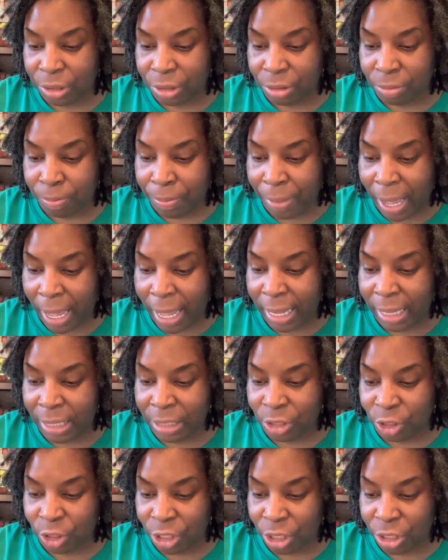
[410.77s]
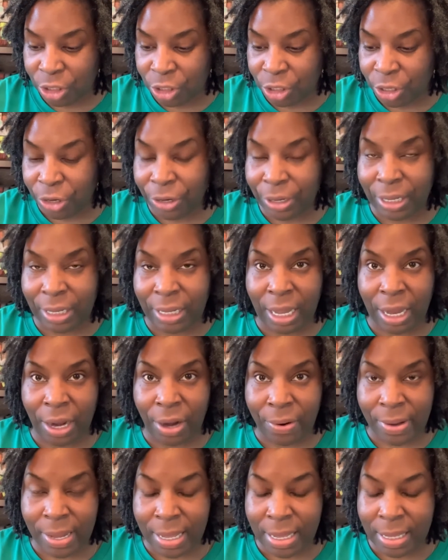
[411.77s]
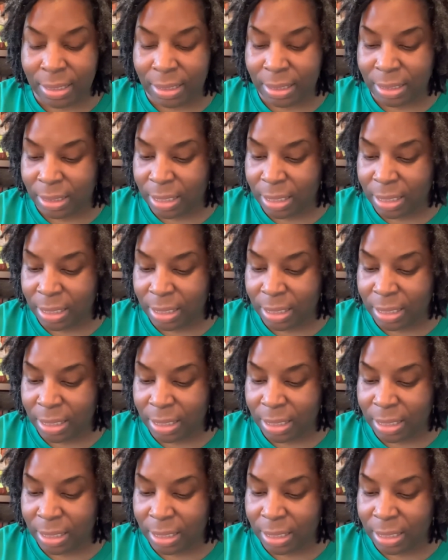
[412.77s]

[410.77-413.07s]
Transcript: by Ginger Garrett.